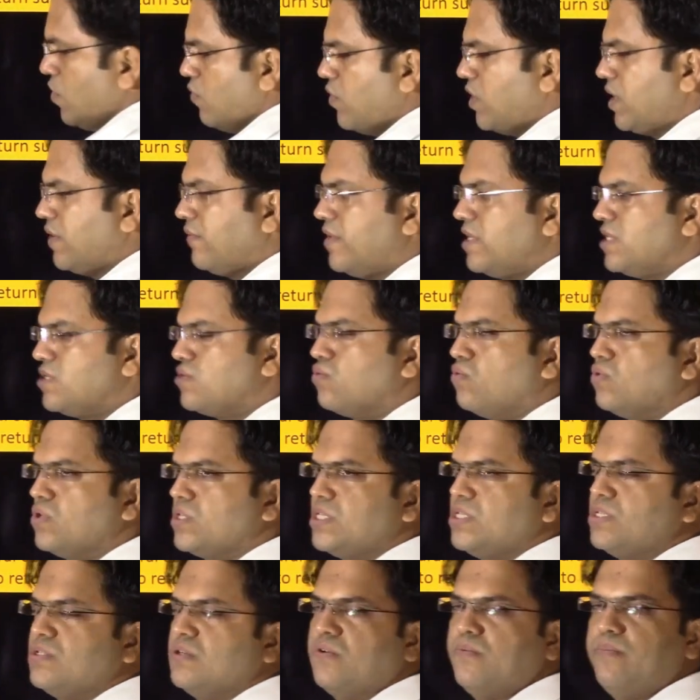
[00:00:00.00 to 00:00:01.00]
whatever
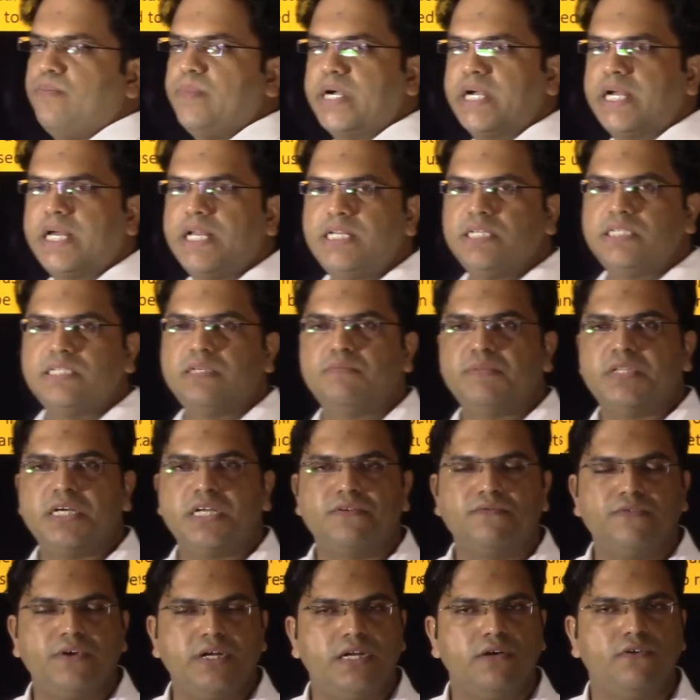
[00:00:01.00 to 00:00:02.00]
sources of mechanism
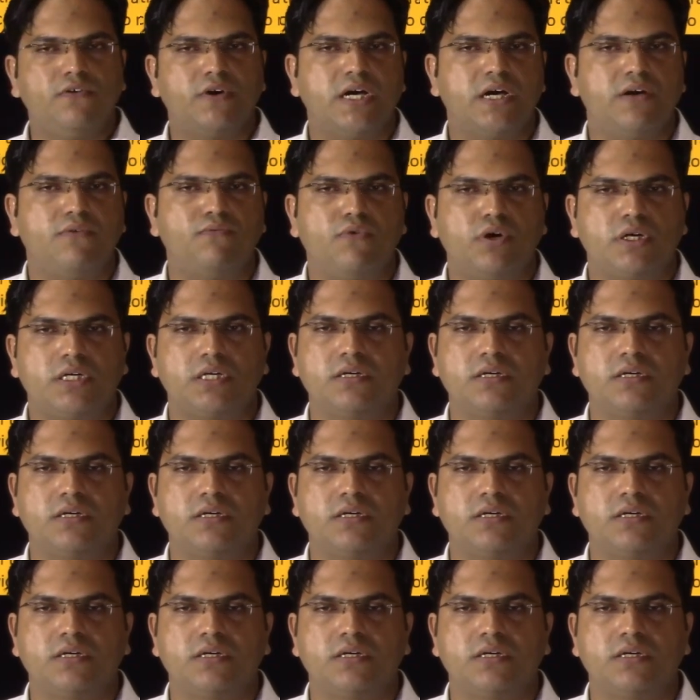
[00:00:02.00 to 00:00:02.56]
that we do have, what